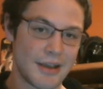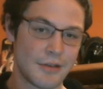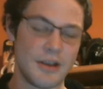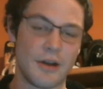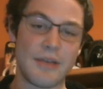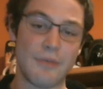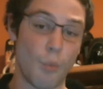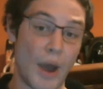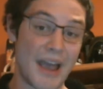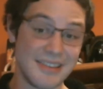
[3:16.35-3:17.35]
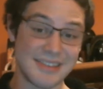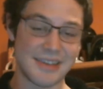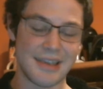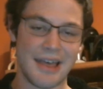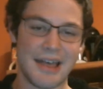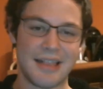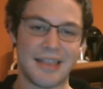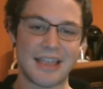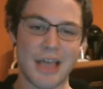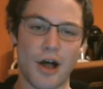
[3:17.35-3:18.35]
Even Weiss,
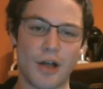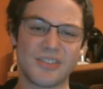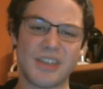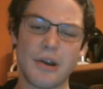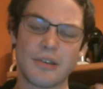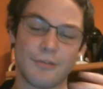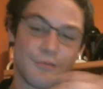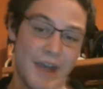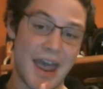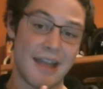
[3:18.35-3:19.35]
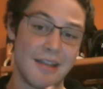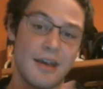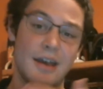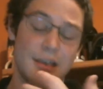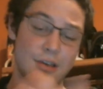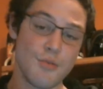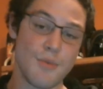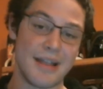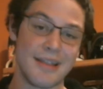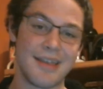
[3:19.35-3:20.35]
like they all see her as a friend, a human.